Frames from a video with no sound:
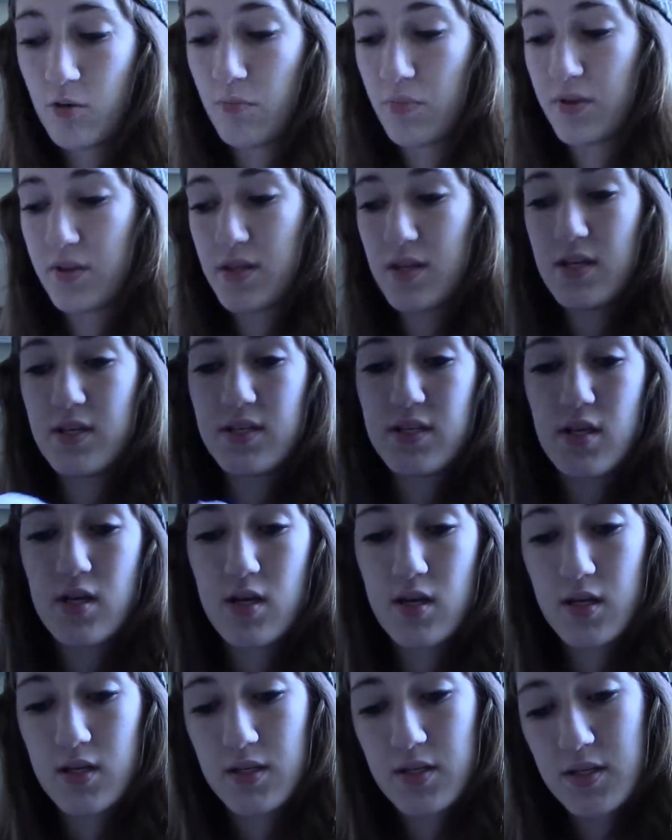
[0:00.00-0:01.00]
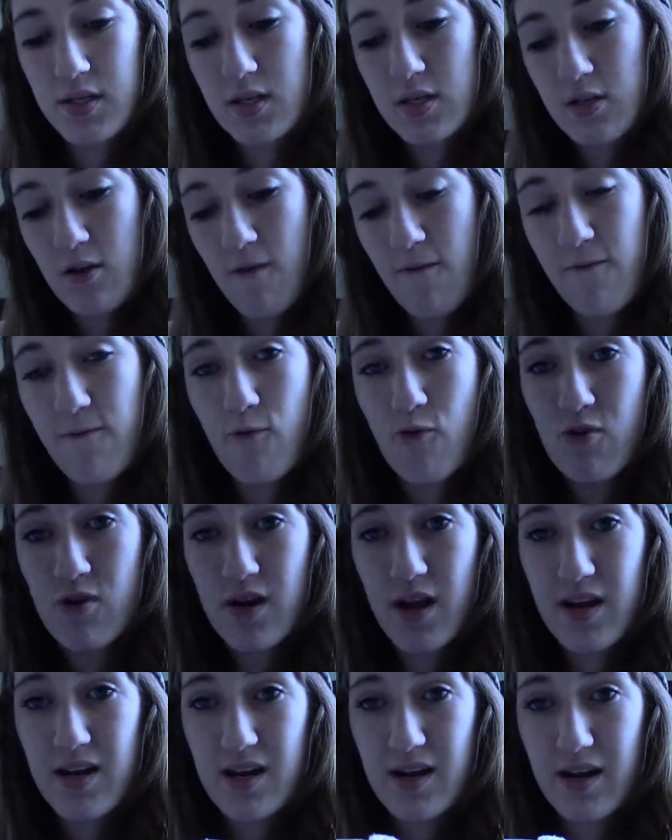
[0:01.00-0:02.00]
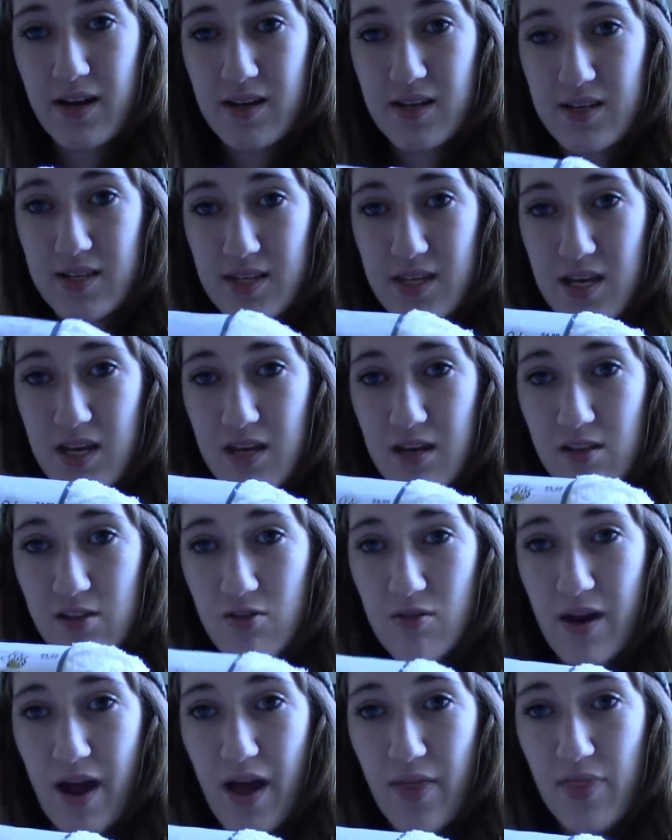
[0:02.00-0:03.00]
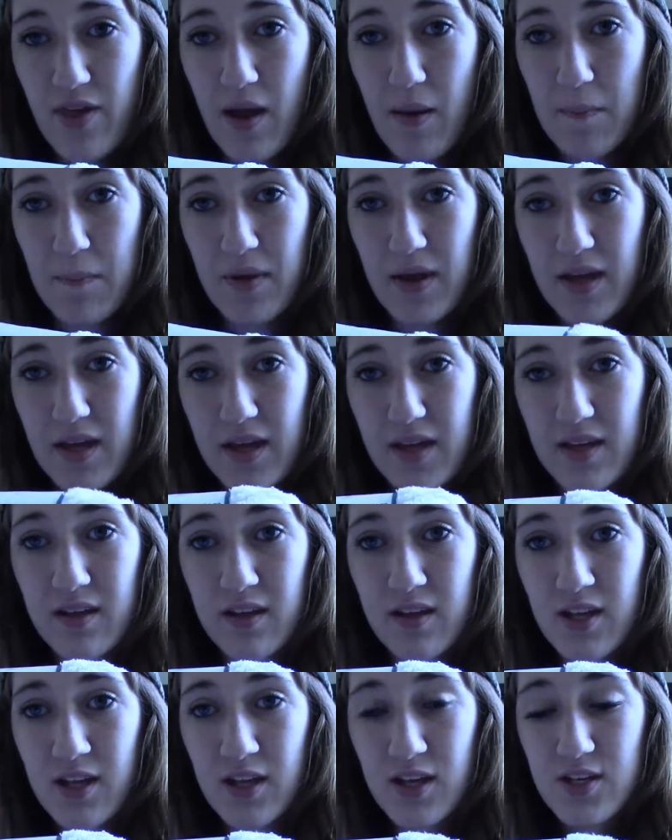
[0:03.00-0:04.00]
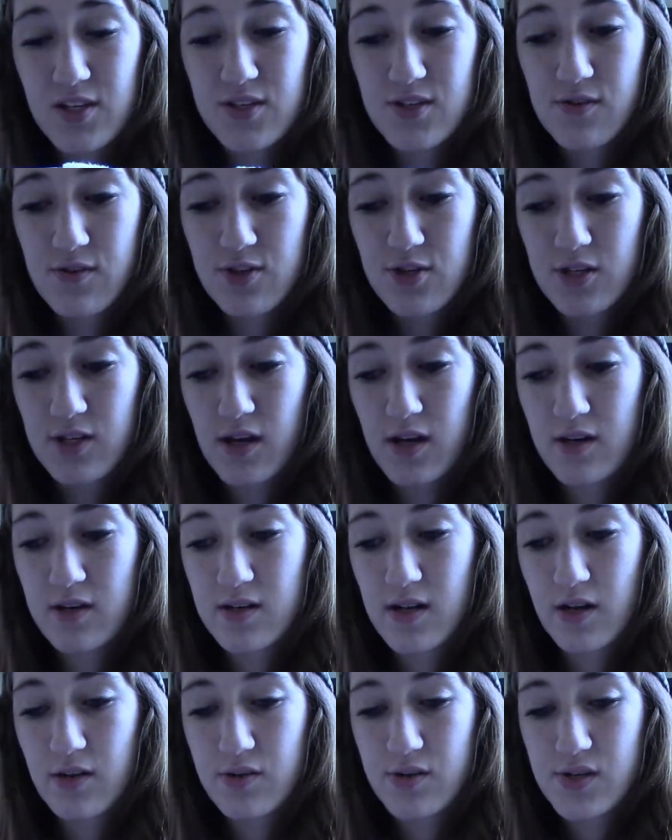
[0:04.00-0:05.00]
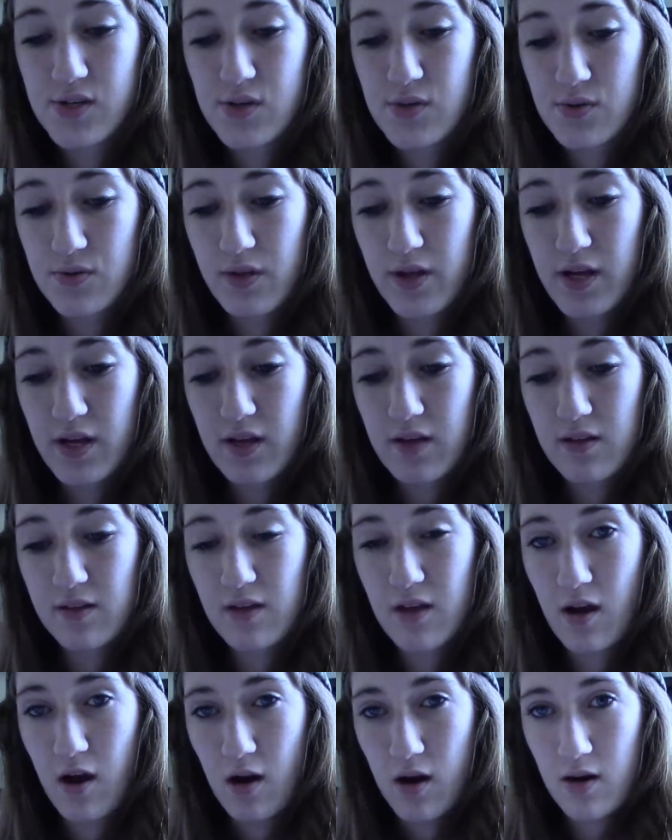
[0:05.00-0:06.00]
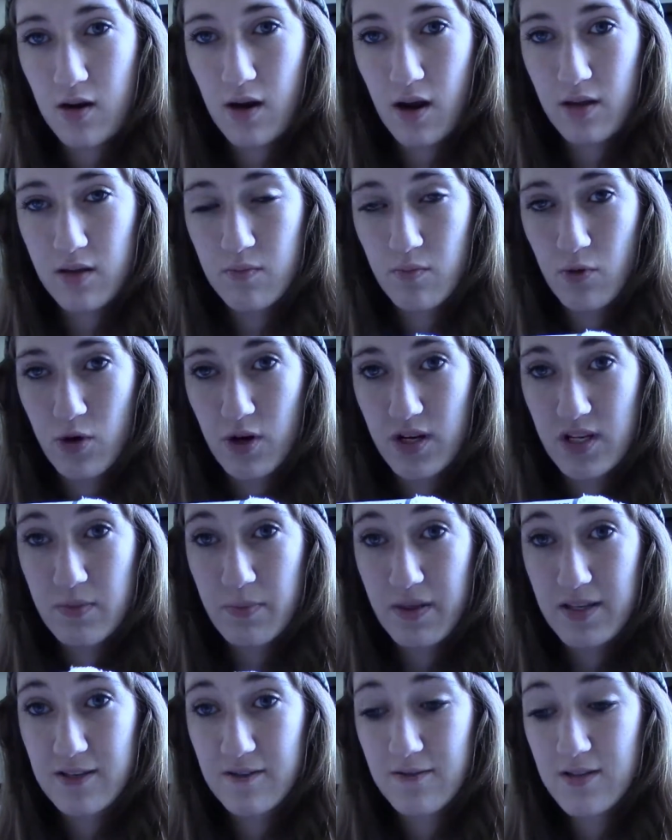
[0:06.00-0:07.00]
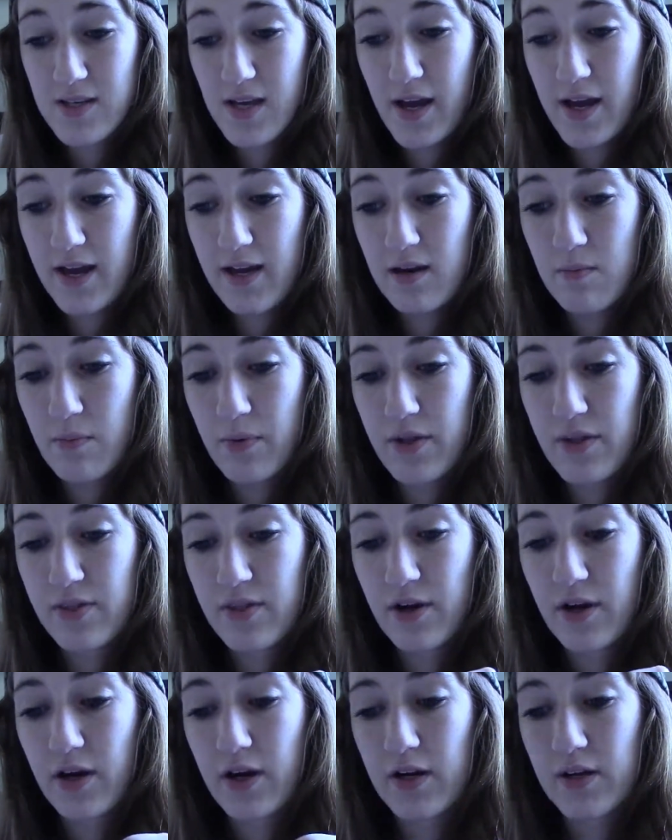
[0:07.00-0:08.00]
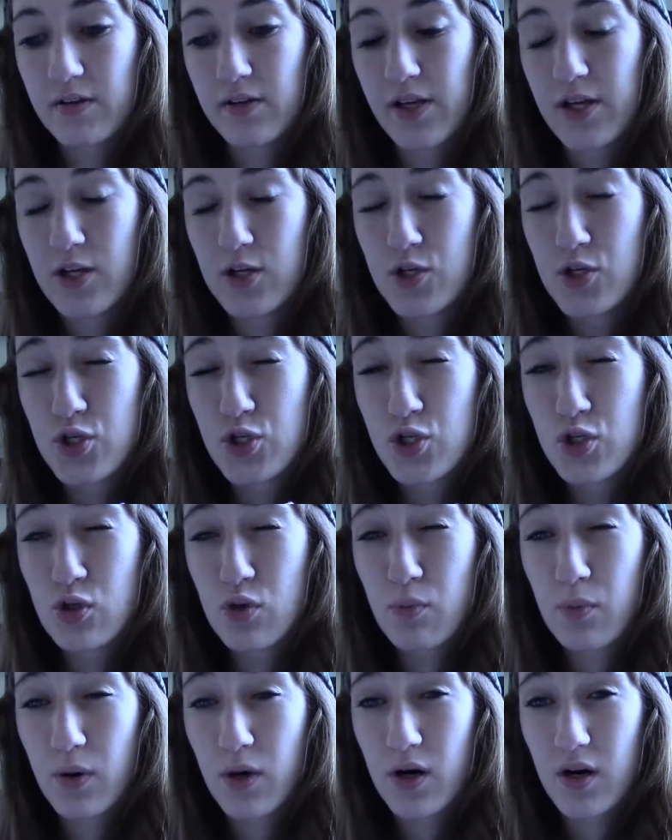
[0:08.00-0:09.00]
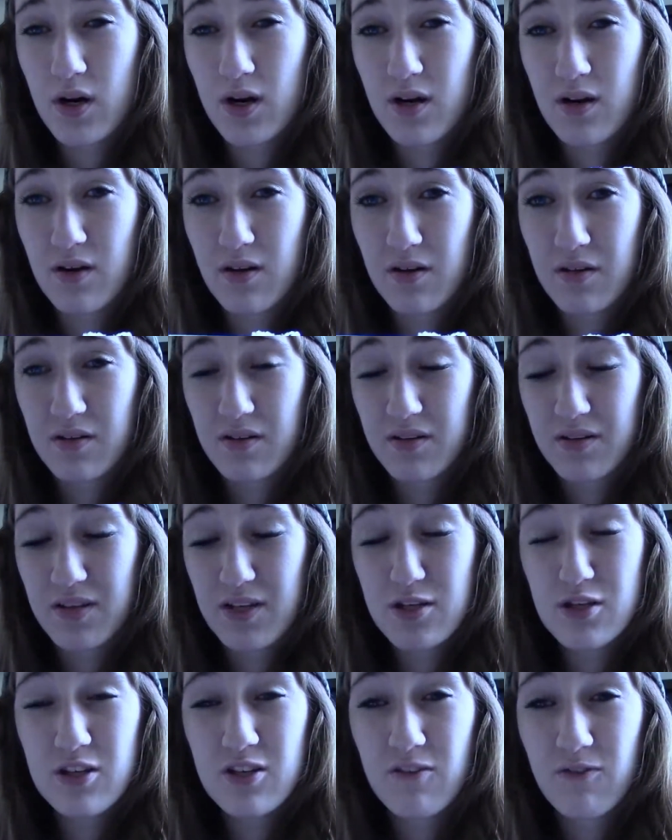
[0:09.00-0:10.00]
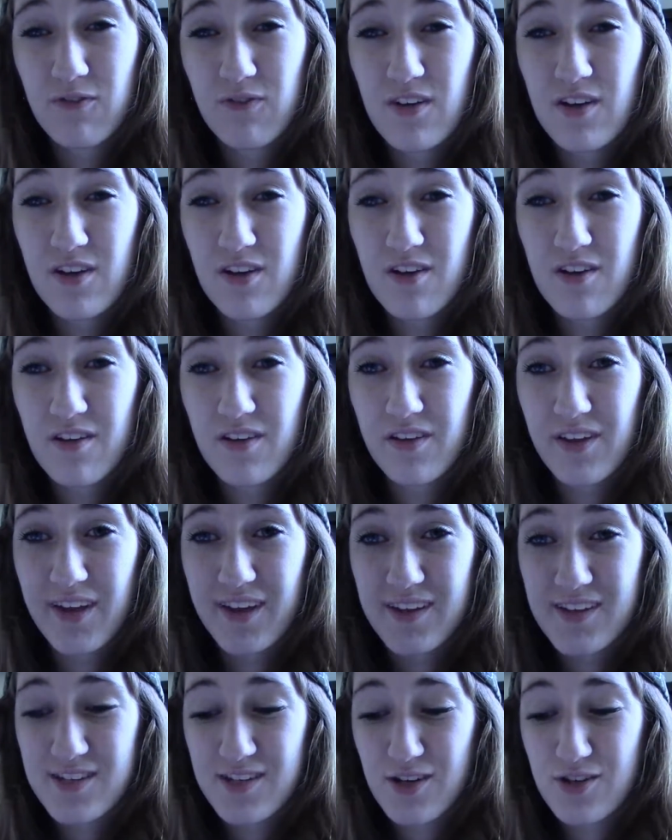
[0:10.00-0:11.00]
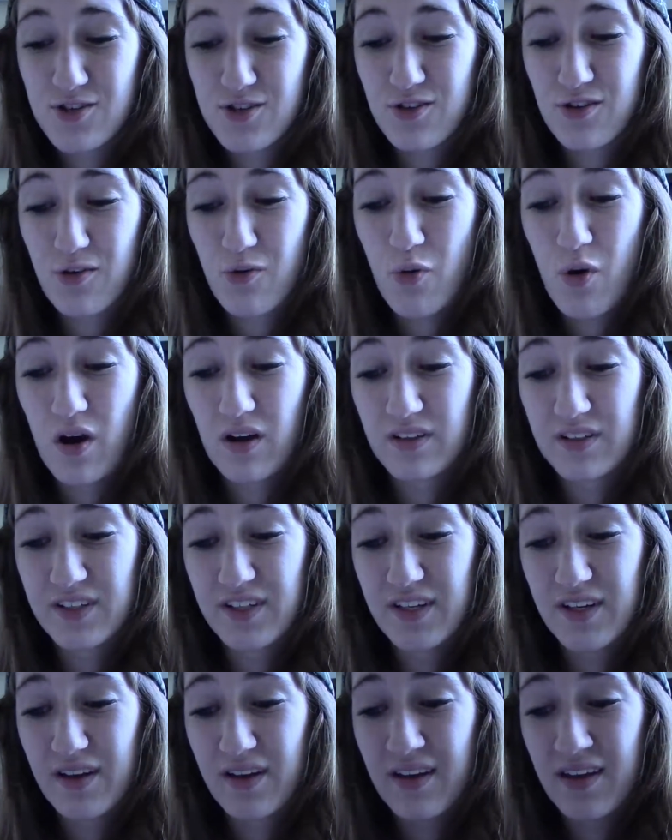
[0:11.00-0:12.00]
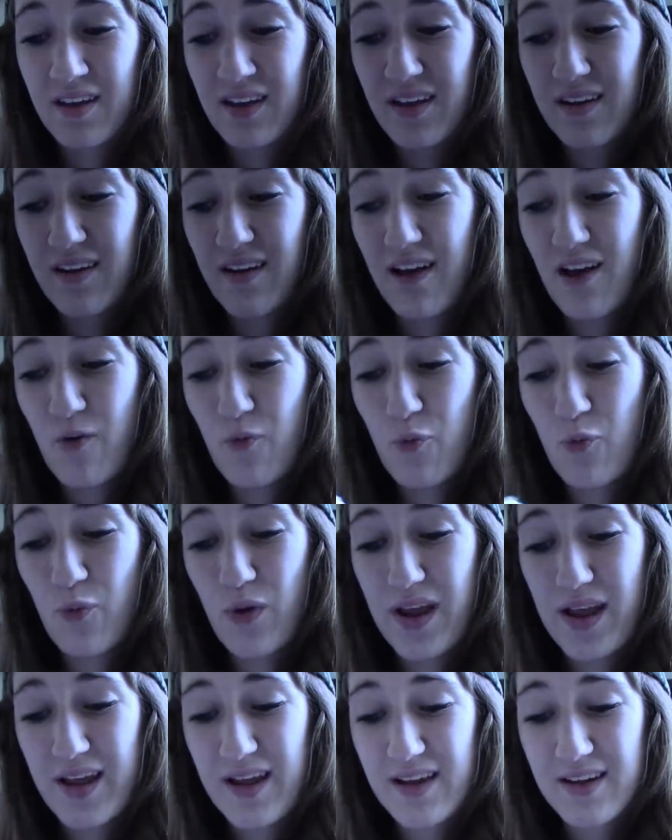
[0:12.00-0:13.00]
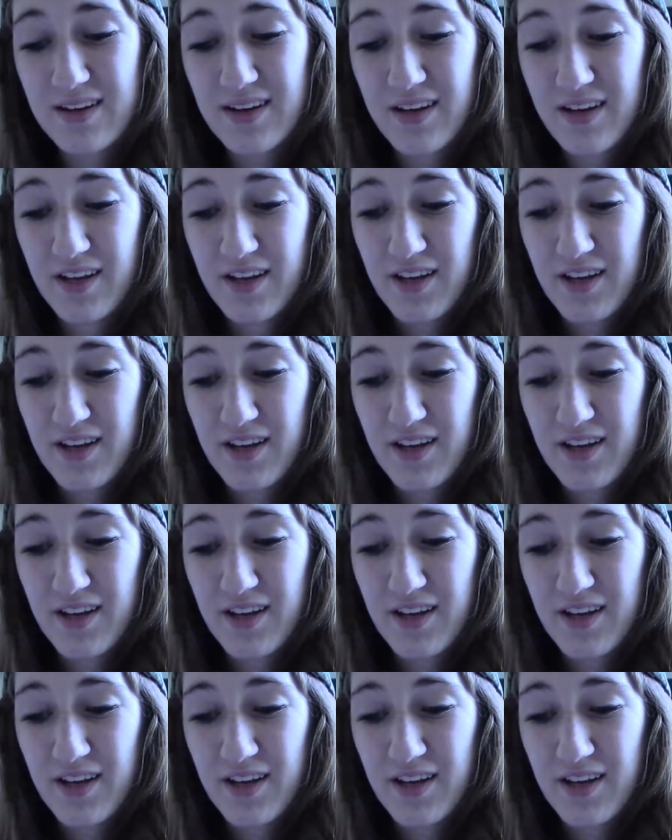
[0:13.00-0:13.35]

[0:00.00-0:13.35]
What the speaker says: But these things, these are $4.99 a skein, and they're not that big, so it just kind of tells you, like, they are on the more expensive side, but they're, like, super, they just feel, like, such good quality, and I cannot wait